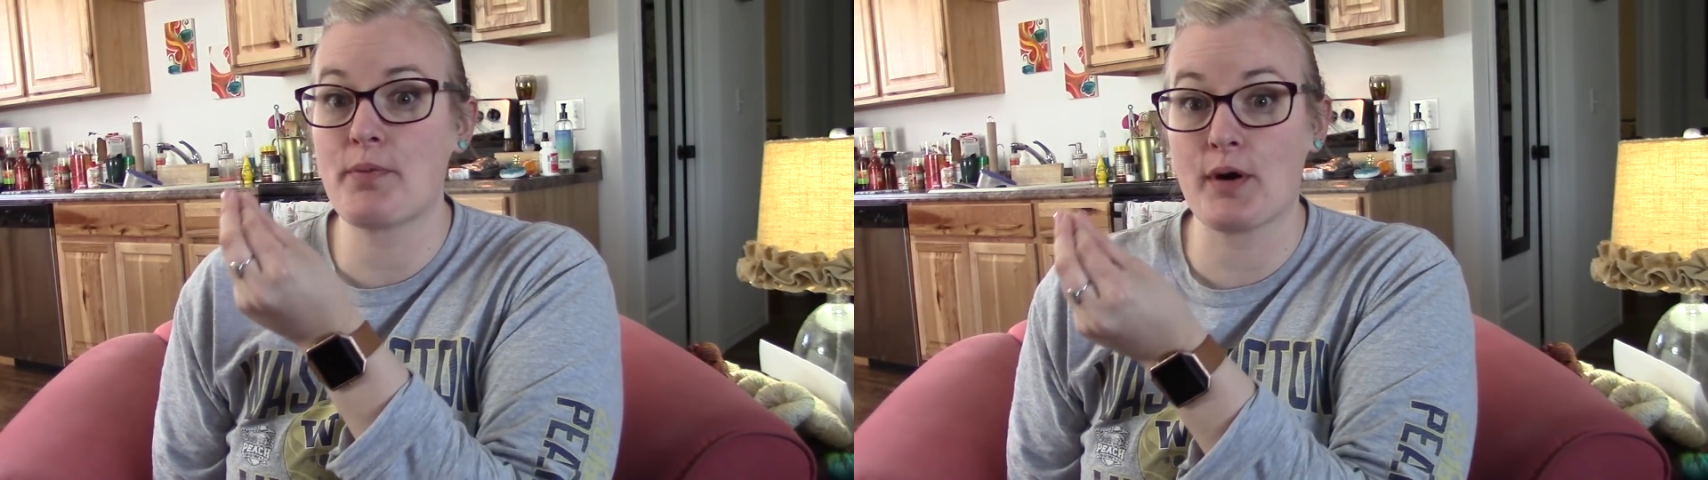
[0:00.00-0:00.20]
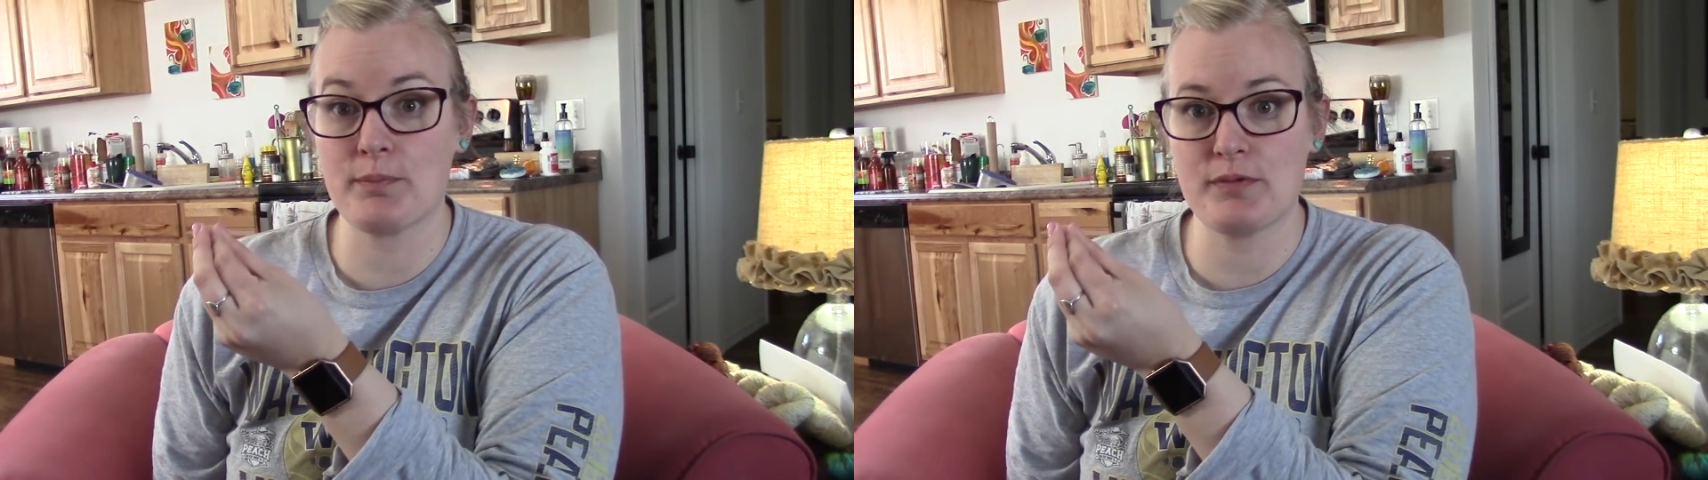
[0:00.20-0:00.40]

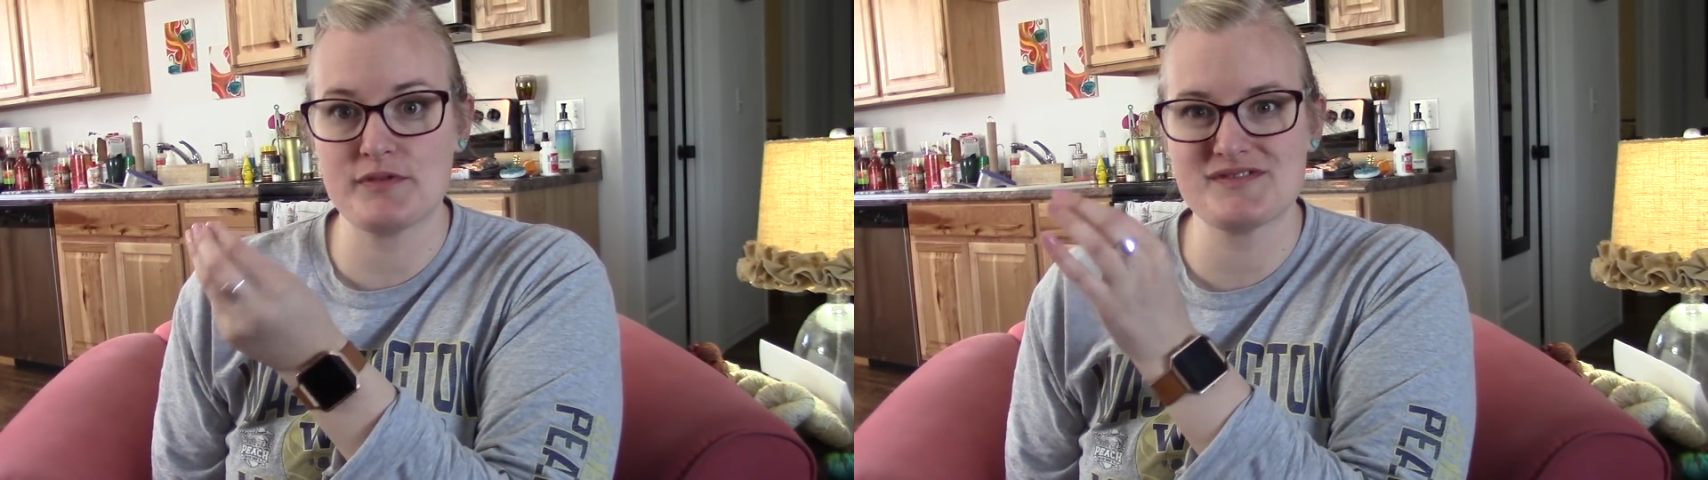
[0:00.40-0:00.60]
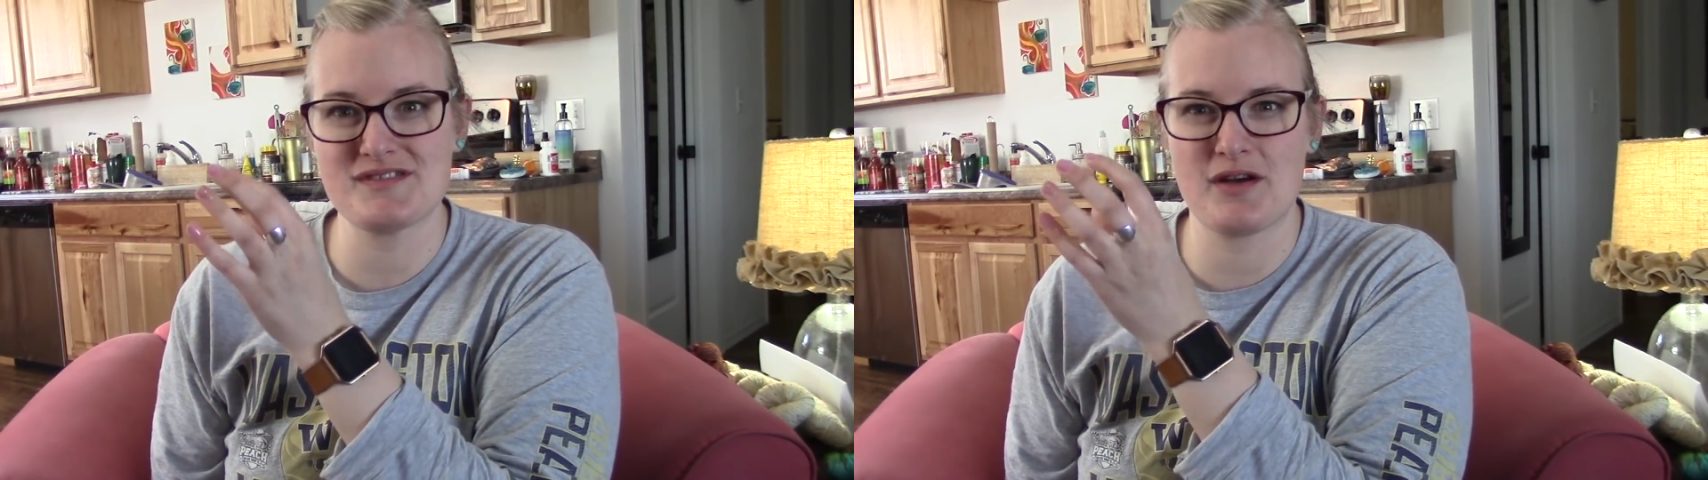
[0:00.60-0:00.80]

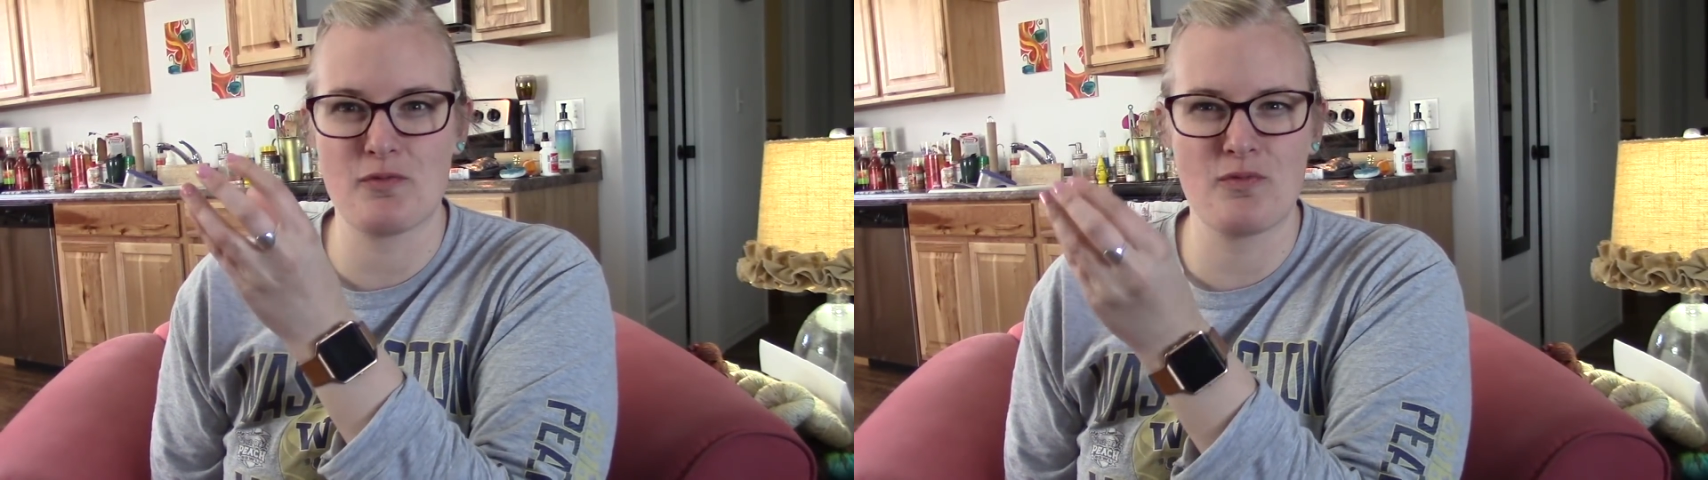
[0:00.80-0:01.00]
purples,